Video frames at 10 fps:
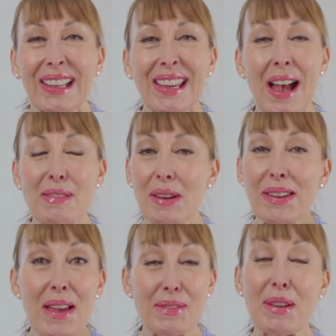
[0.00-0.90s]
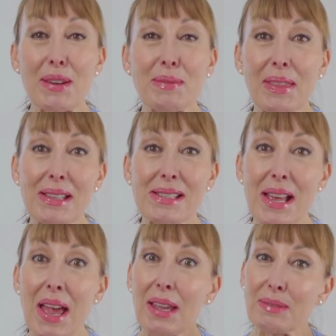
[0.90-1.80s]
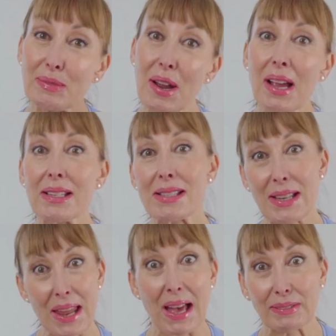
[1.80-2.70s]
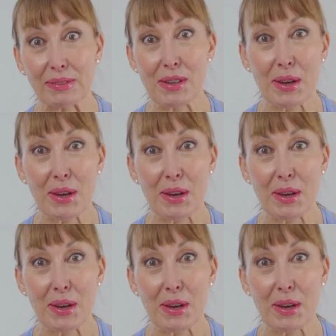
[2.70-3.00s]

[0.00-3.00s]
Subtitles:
Yeah, we're never going to be the same right to left.